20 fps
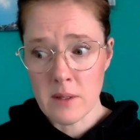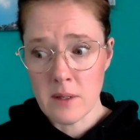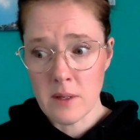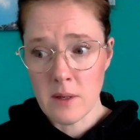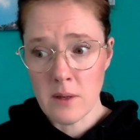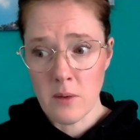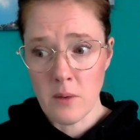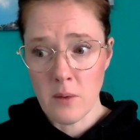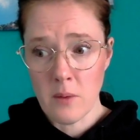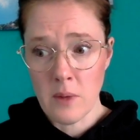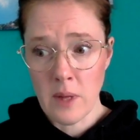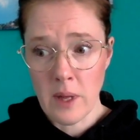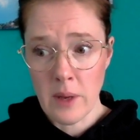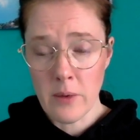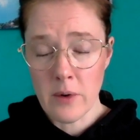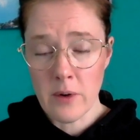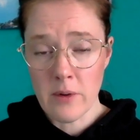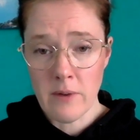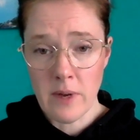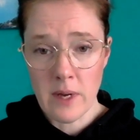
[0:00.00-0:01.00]
they
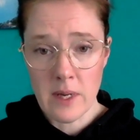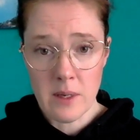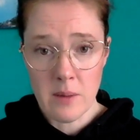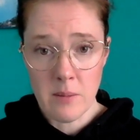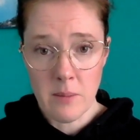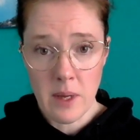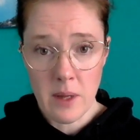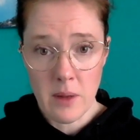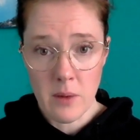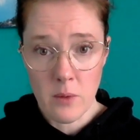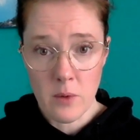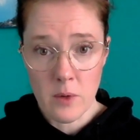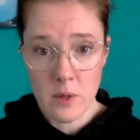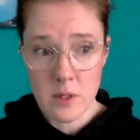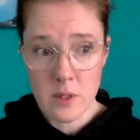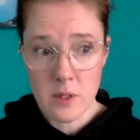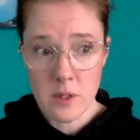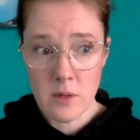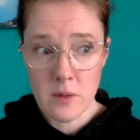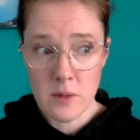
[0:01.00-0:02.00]
were affected by the
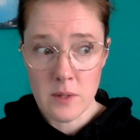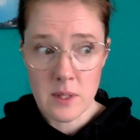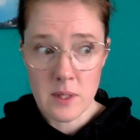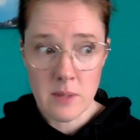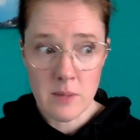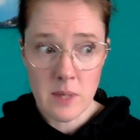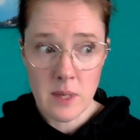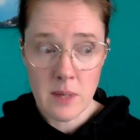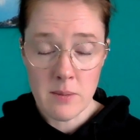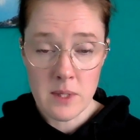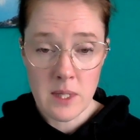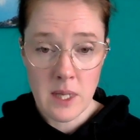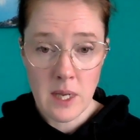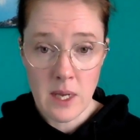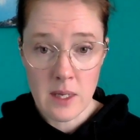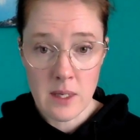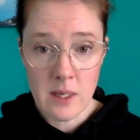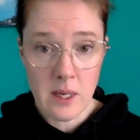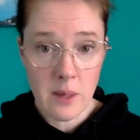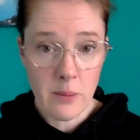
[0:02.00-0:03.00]
wars too, and sometimes they
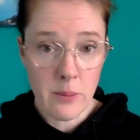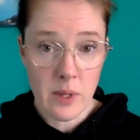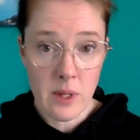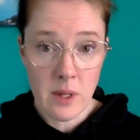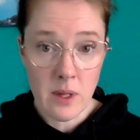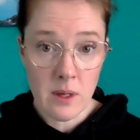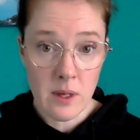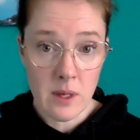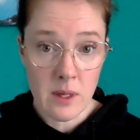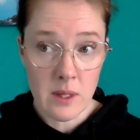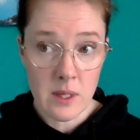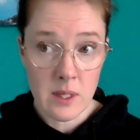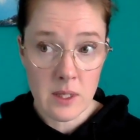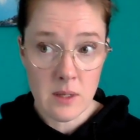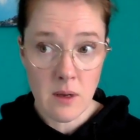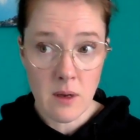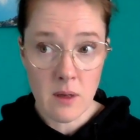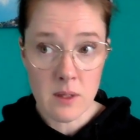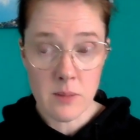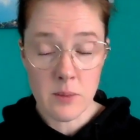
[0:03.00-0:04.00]
ended up in these
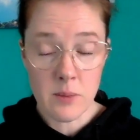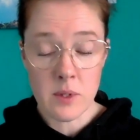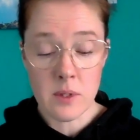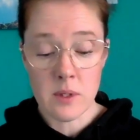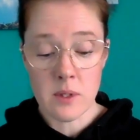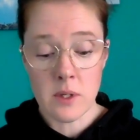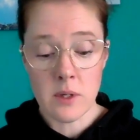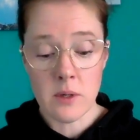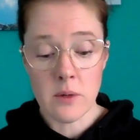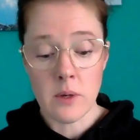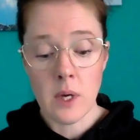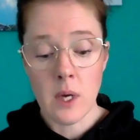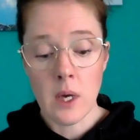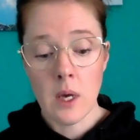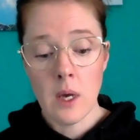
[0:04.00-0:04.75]
hospitals too.